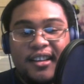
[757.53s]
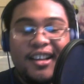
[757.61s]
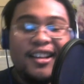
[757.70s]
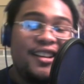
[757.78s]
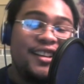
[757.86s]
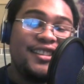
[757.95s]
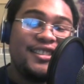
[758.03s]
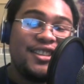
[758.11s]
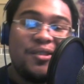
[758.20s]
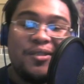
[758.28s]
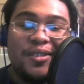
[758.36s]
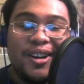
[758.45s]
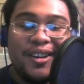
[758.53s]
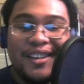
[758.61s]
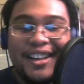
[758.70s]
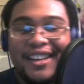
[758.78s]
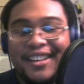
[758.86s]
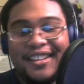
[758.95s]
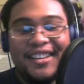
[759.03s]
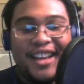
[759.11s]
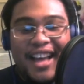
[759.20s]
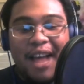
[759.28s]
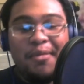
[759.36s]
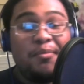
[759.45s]
Don't worry.
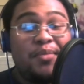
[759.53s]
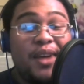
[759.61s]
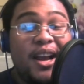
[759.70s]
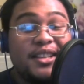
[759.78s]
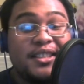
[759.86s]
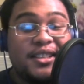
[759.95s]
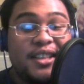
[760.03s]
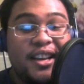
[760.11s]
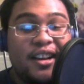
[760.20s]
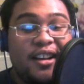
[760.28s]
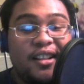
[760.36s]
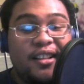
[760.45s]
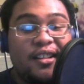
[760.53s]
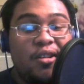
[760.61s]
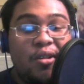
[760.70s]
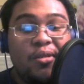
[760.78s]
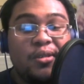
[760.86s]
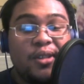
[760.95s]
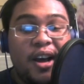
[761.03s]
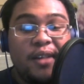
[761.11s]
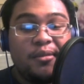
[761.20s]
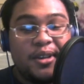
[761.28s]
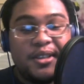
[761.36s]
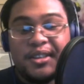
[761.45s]
I've been practicing a whole lot
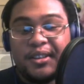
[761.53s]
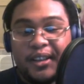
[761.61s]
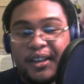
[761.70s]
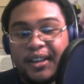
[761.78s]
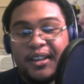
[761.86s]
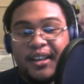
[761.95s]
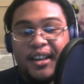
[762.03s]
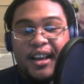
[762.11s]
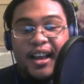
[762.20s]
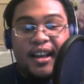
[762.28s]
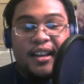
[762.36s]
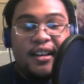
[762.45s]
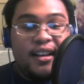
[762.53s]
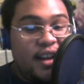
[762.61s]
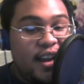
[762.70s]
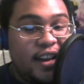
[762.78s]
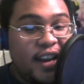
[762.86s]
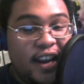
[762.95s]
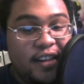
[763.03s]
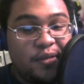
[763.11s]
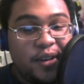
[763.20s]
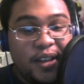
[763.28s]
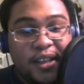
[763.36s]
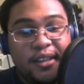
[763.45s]
recently. And I'd
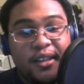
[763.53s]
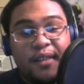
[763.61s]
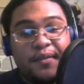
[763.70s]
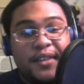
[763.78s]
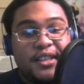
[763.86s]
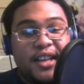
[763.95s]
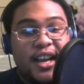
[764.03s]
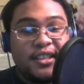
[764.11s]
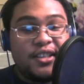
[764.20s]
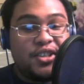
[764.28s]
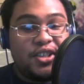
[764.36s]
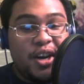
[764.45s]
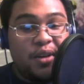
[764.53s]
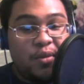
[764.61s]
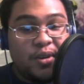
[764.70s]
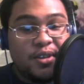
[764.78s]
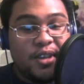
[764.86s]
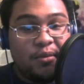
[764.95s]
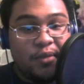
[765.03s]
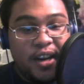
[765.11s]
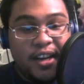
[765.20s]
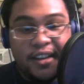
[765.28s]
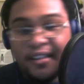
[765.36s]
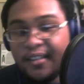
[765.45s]
really love the chance to share once I'm
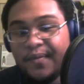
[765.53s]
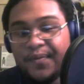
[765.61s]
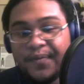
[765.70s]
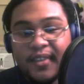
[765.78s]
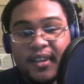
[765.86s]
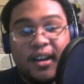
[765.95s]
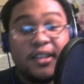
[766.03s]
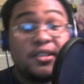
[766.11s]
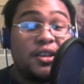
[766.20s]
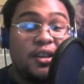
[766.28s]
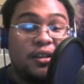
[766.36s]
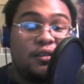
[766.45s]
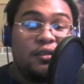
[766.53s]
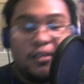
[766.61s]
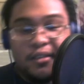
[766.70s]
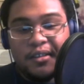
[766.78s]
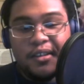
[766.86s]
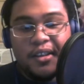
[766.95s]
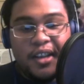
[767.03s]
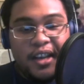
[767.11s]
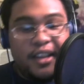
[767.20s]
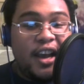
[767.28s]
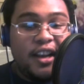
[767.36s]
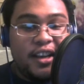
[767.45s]
ready. I see. In
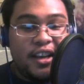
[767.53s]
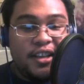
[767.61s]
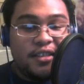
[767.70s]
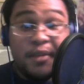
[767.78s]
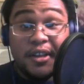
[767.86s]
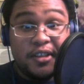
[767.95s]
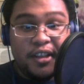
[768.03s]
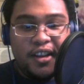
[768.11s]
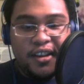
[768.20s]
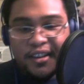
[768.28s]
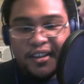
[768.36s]
that case, best of luck.